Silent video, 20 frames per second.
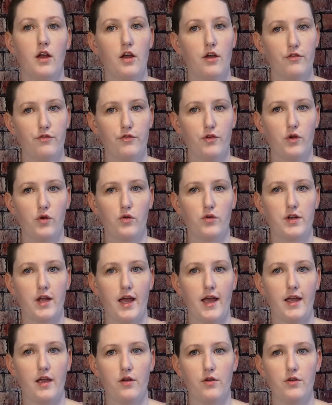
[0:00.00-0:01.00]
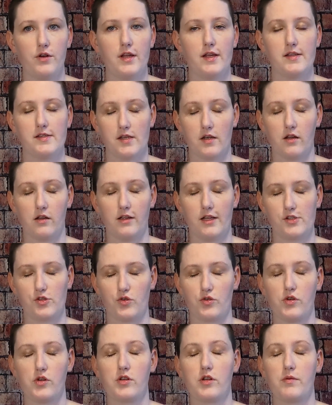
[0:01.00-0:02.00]
A photodiode is an
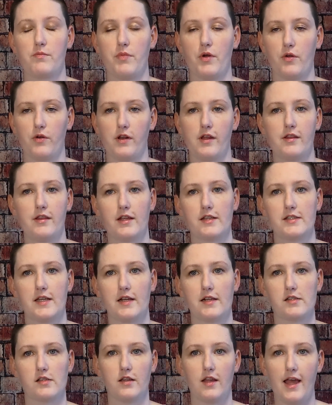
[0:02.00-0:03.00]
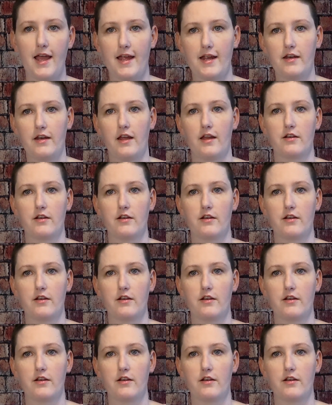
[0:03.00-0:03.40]
electrical component that takes light